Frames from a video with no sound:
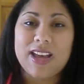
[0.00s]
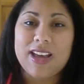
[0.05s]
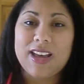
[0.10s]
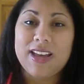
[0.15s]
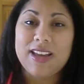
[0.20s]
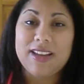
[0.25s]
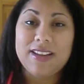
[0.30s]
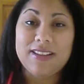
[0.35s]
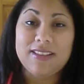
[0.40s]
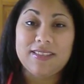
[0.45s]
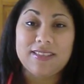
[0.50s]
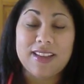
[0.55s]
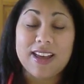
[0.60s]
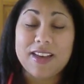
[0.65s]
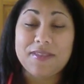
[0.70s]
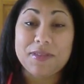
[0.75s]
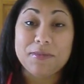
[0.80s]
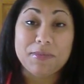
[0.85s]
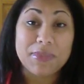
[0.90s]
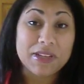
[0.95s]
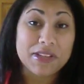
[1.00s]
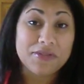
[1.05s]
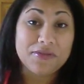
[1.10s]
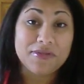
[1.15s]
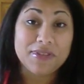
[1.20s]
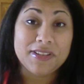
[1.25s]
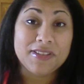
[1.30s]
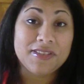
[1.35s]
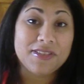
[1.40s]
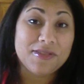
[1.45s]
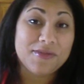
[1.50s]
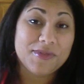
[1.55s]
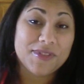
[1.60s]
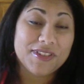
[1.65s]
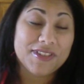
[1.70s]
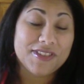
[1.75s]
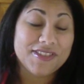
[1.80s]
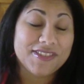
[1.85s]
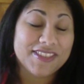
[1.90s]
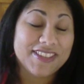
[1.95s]
I had the best friends in the
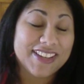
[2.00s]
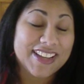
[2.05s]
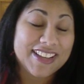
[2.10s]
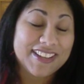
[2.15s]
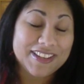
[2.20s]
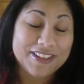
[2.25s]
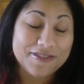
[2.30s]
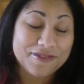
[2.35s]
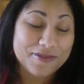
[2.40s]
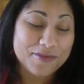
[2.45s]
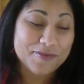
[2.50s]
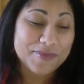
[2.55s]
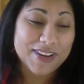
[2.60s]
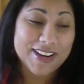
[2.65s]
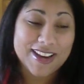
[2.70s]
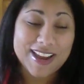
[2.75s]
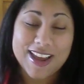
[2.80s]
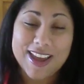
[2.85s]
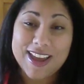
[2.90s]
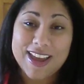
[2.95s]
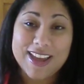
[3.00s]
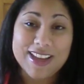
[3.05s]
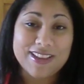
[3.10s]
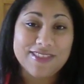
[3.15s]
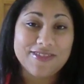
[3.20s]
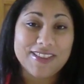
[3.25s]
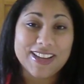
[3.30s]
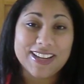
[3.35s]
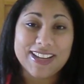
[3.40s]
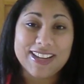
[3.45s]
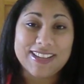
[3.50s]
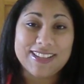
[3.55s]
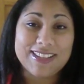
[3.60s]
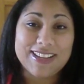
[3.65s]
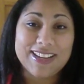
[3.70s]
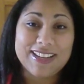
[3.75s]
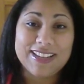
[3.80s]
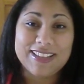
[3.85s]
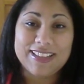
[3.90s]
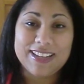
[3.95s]
world and I love them and I can't
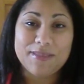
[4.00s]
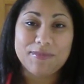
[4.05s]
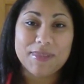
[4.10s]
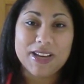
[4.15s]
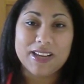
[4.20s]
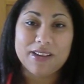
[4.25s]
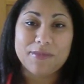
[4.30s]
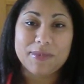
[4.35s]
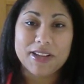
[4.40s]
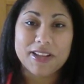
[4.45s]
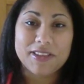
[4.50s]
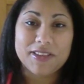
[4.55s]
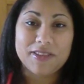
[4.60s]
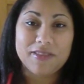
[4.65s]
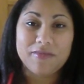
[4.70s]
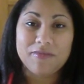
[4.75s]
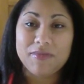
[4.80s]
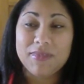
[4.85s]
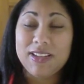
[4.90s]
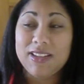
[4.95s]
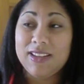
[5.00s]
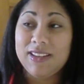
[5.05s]
say anything bad about them.